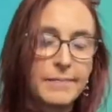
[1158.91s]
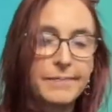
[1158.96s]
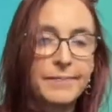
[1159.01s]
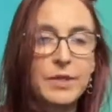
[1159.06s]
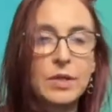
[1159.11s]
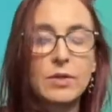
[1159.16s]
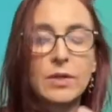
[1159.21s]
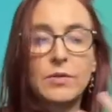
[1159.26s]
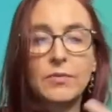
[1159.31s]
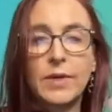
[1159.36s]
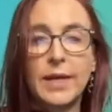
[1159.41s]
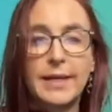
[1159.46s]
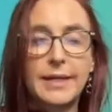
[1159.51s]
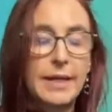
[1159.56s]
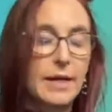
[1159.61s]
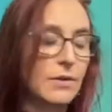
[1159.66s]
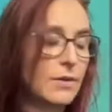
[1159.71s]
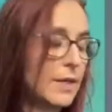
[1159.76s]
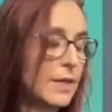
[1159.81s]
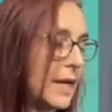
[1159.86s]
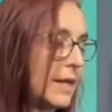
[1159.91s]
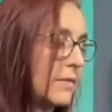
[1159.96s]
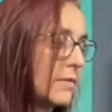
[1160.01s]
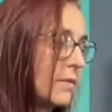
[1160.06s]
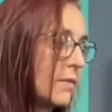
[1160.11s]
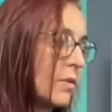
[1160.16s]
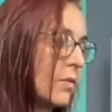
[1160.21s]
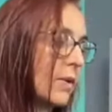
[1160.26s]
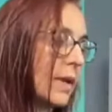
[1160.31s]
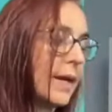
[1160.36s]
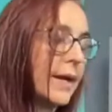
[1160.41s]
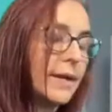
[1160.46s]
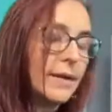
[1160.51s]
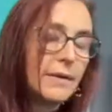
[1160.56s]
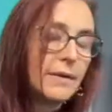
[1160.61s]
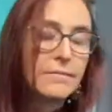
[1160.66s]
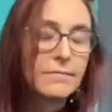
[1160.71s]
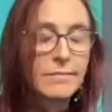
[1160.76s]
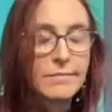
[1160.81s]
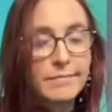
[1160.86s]
You can write down an eighth note line
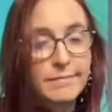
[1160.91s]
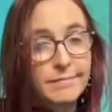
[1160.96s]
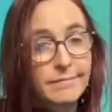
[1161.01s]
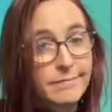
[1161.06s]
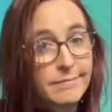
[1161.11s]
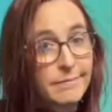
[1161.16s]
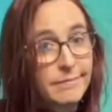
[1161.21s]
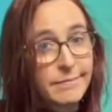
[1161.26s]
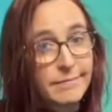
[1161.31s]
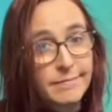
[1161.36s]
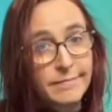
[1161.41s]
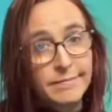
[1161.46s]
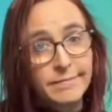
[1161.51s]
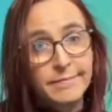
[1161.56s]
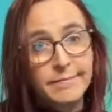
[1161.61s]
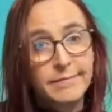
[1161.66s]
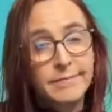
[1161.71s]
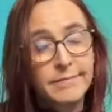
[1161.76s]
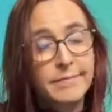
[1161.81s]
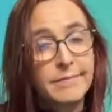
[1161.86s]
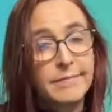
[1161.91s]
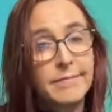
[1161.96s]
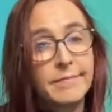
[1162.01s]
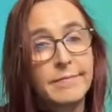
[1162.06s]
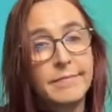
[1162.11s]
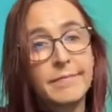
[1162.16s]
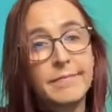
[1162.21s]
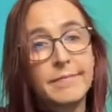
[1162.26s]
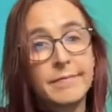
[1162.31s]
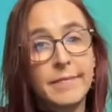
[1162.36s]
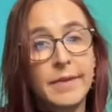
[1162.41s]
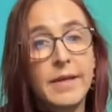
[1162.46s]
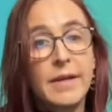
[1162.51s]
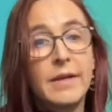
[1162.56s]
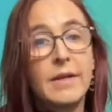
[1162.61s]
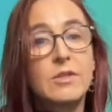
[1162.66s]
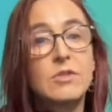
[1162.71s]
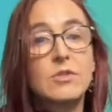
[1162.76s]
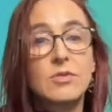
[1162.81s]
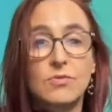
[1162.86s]

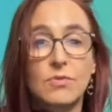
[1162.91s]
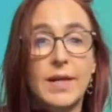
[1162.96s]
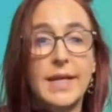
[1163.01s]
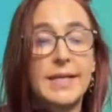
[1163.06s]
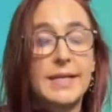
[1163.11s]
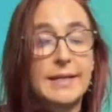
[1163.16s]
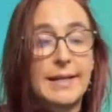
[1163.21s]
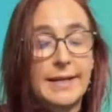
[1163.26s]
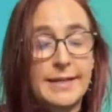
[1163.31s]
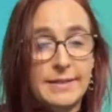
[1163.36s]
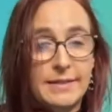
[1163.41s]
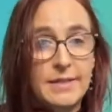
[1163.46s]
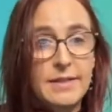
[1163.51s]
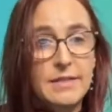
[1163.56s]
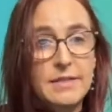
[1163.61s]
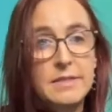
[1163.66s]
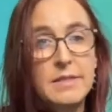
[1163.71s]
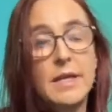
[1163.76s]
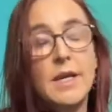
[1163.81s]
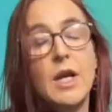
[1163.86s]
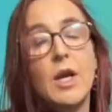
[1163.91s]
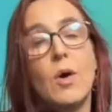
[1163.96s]
and just write it like this.